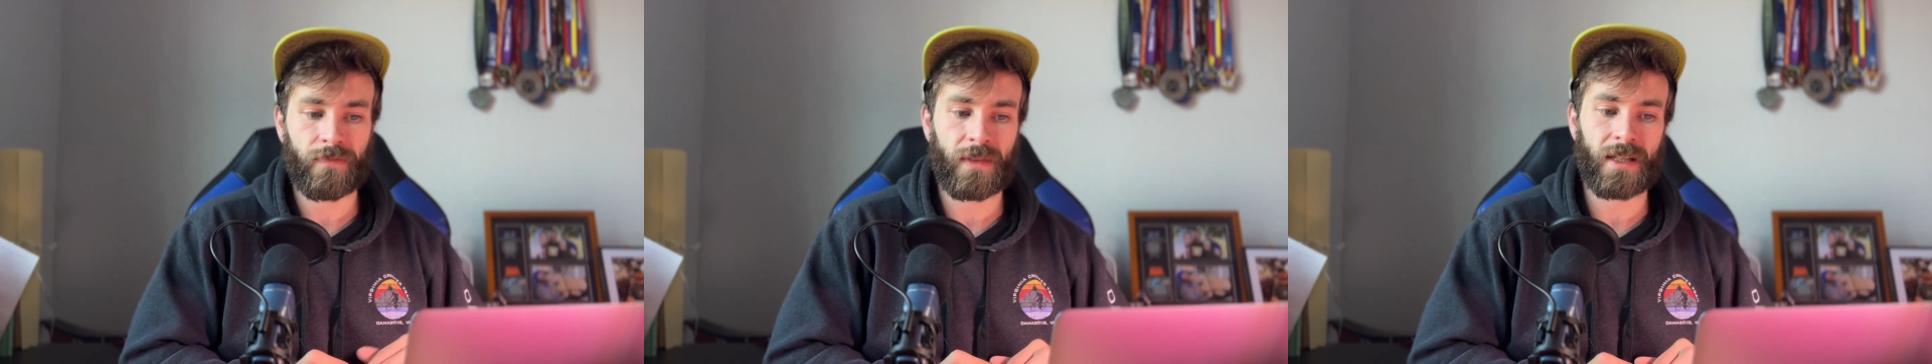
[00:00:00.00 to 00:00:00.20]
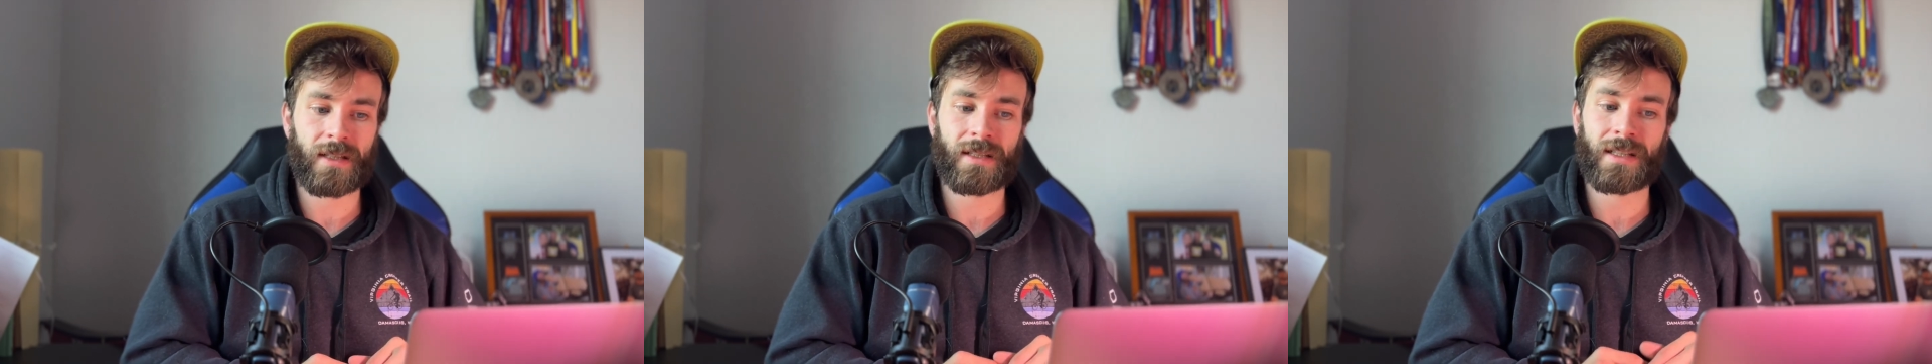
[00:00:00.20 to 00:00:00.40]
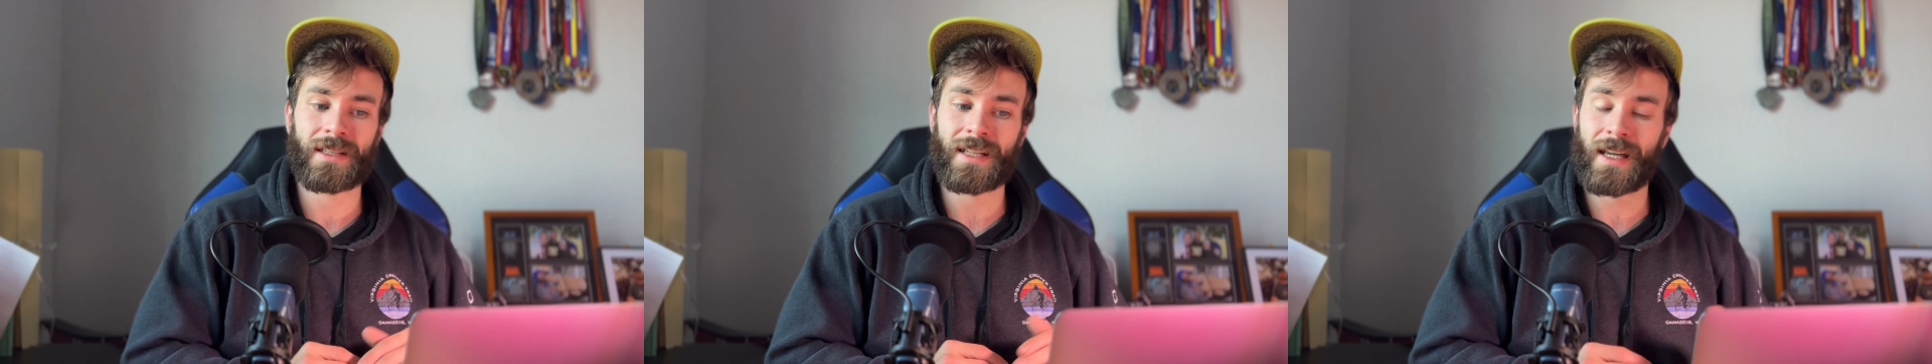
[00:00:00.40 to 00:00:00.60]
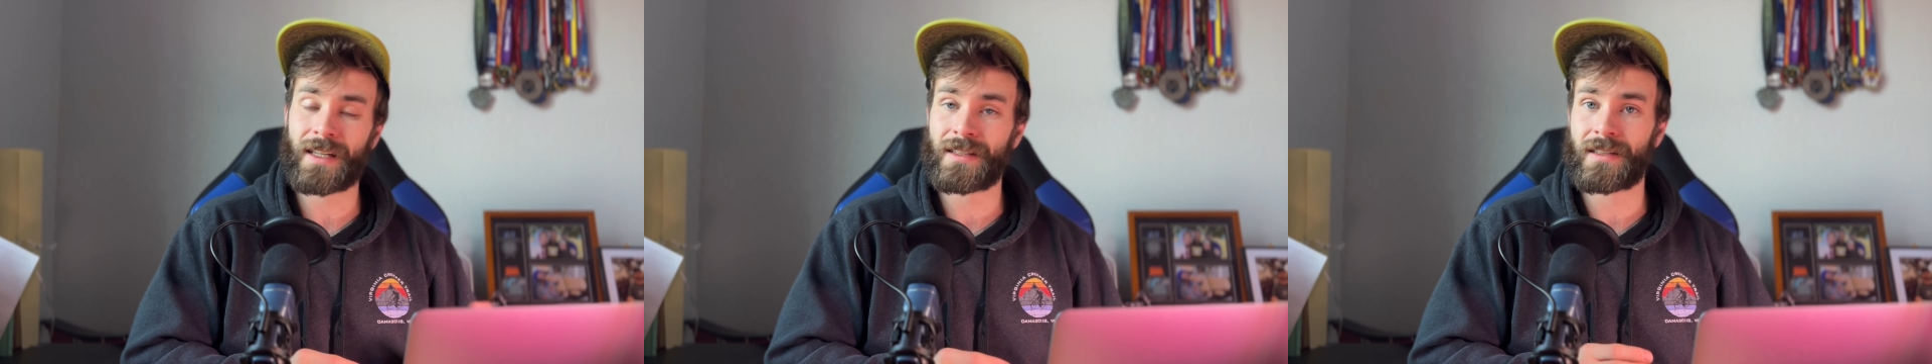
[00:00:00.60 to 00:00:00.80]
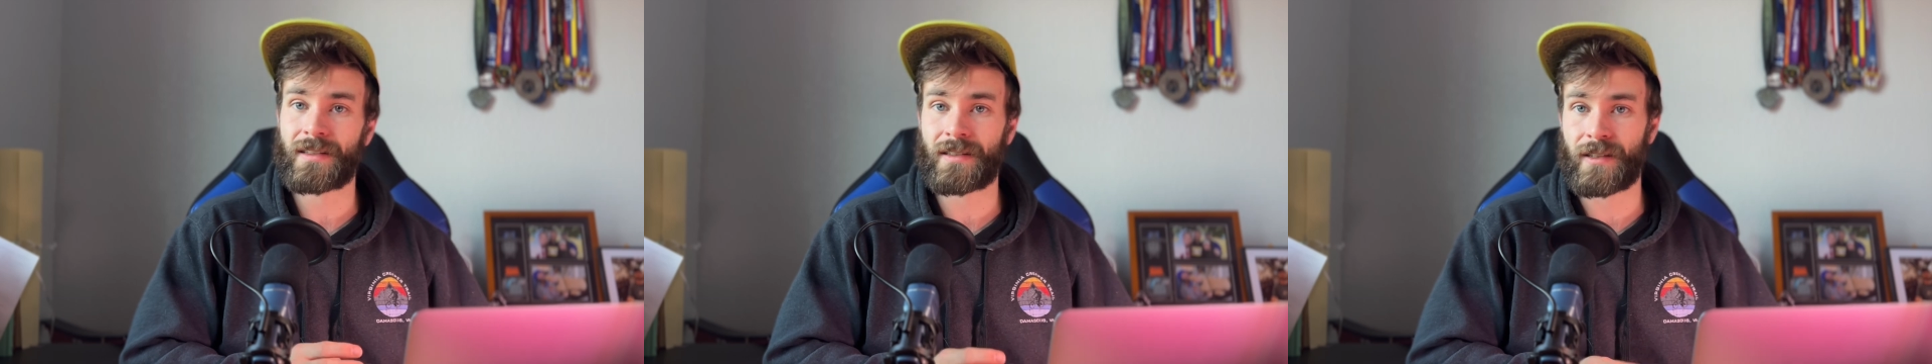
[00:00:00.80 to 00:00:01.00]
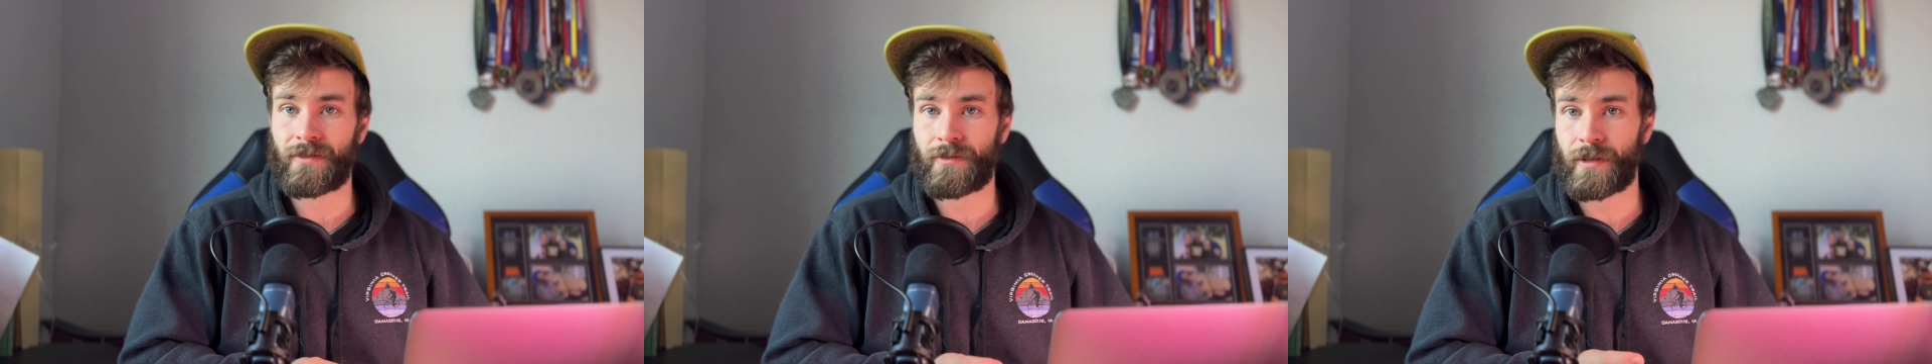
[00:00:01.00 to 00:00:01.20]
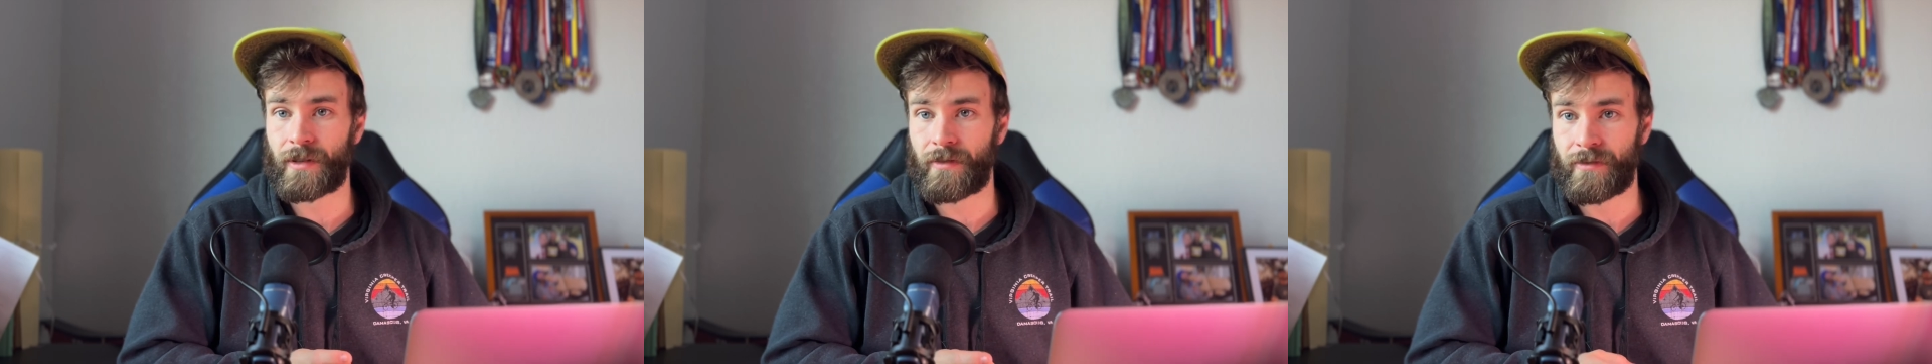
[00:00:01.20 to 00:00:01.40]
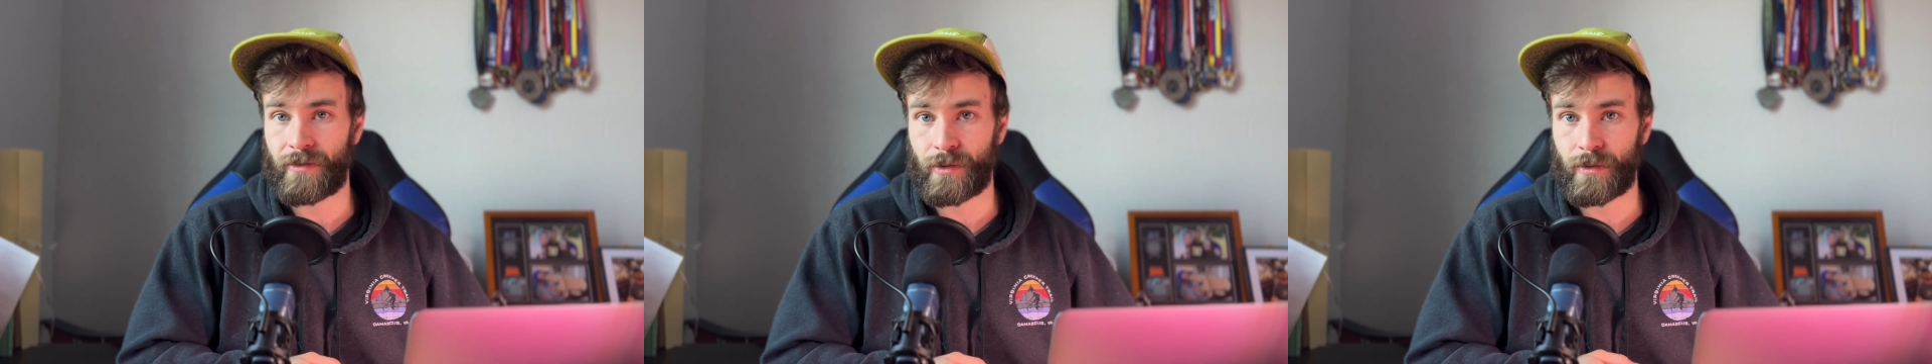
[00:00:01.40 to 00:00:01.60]
is to test
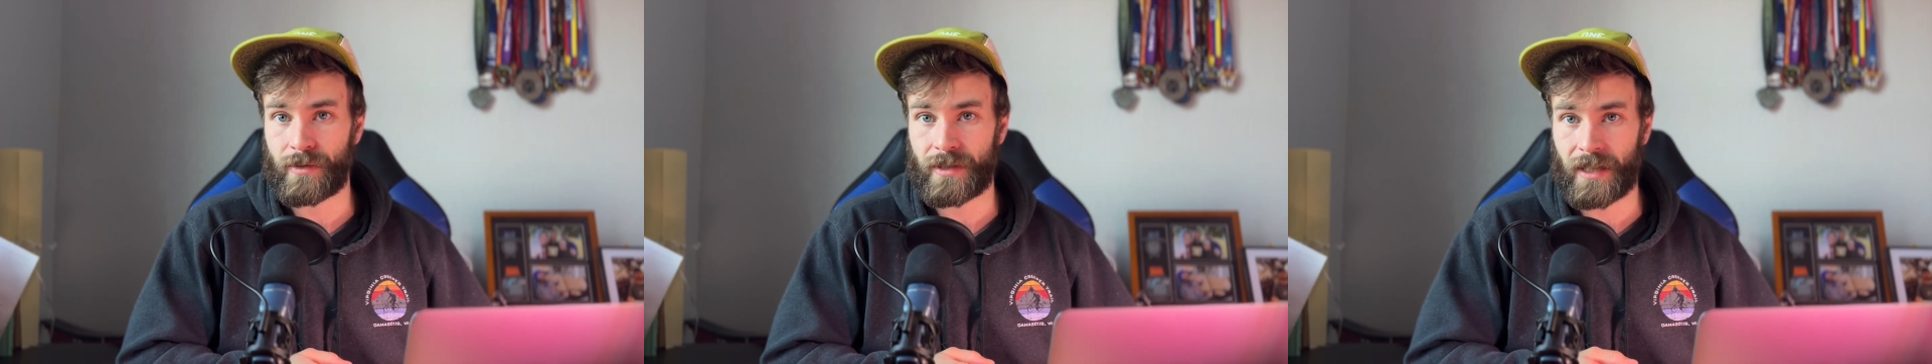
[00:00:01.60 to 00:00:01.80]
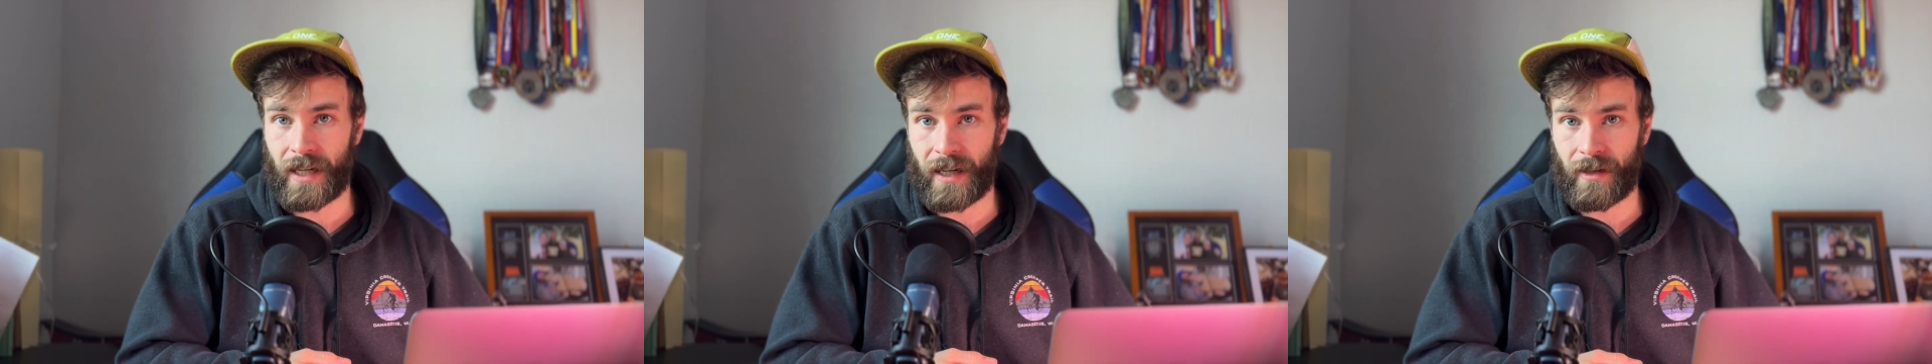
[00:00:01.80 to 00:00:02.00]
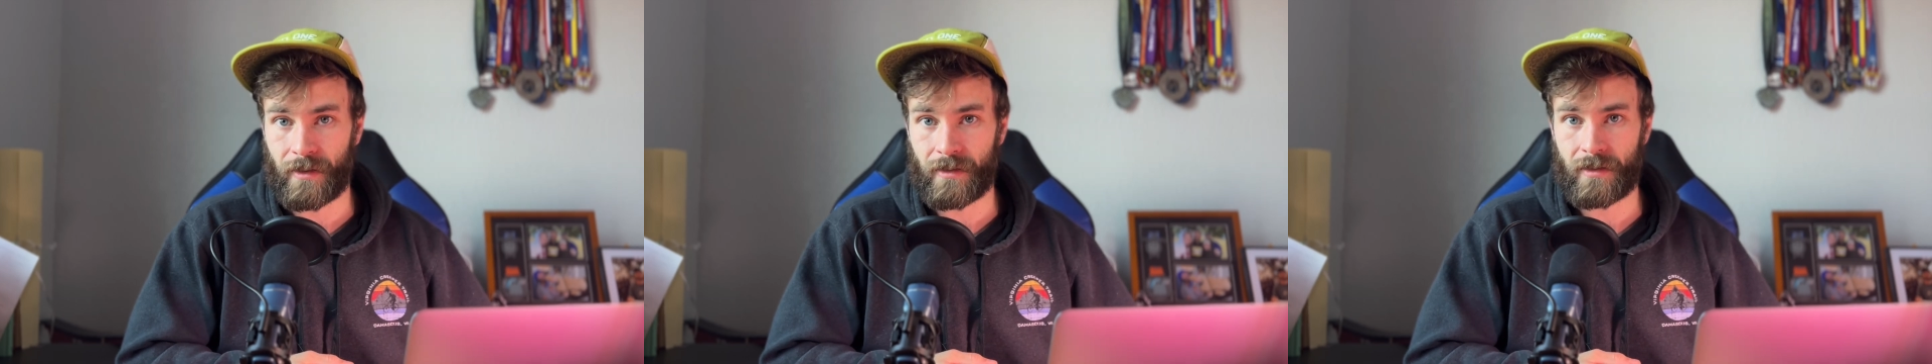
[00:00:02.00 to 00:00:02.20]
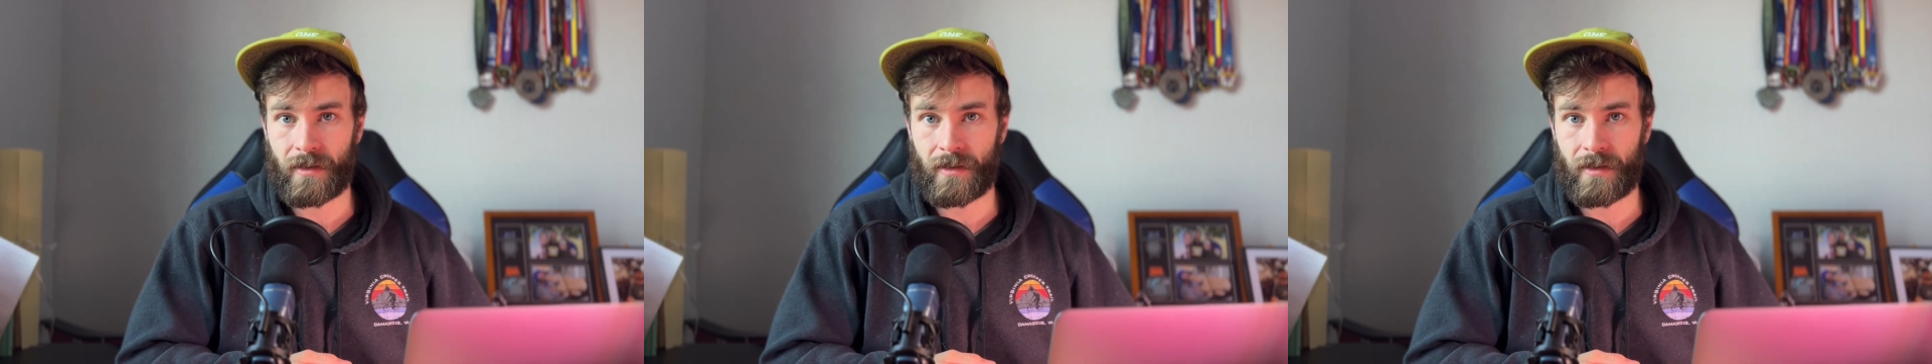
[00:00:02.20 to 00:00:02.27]
different foods out.